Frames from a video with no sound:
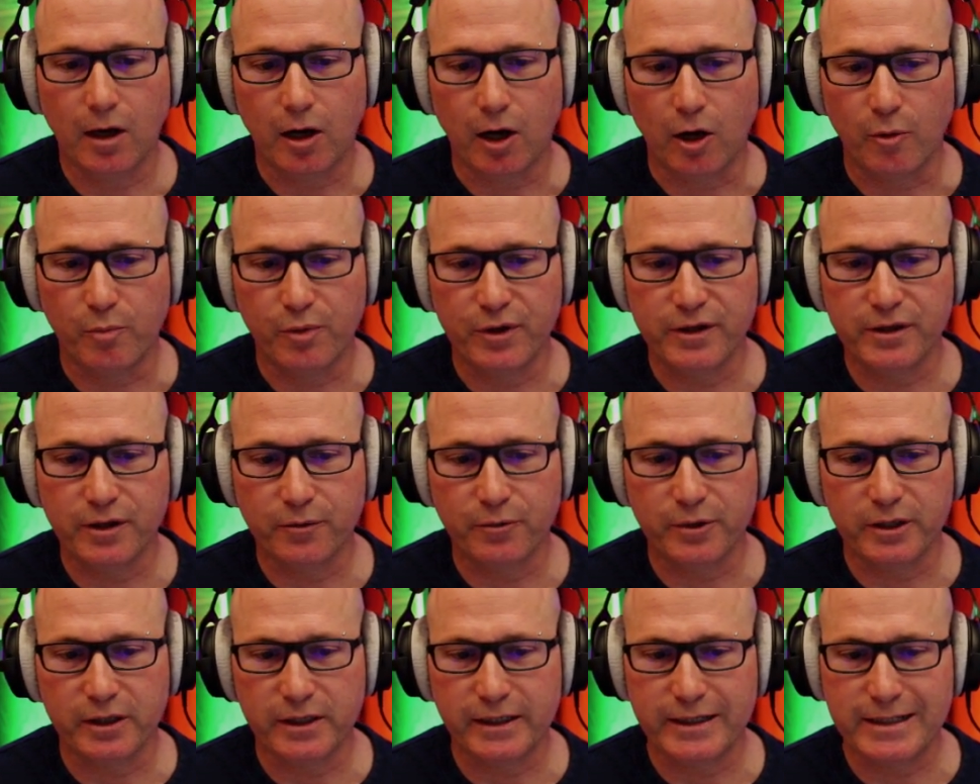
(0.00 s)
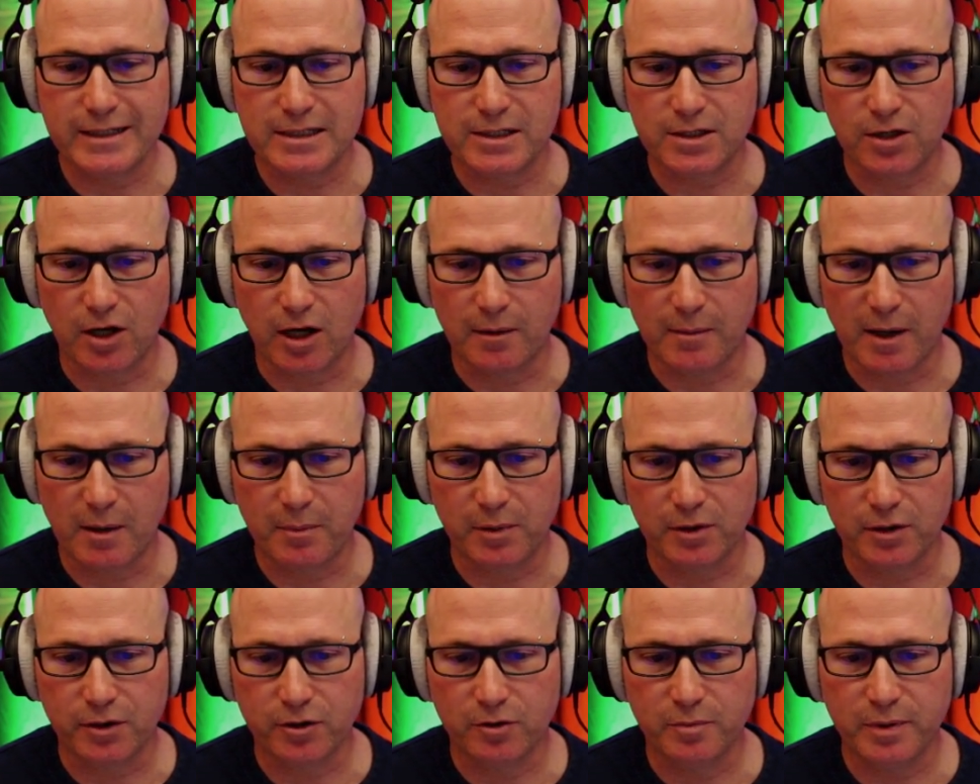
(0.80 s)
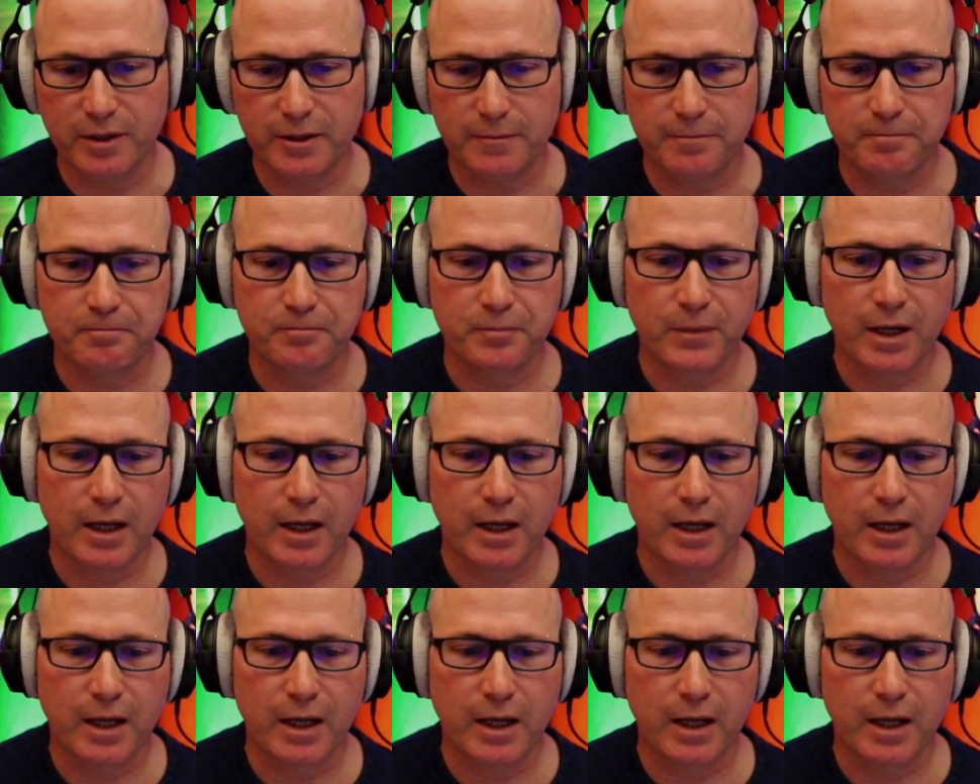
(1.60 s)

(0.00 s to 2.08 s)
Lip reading: I'll bring the release time up a little bit.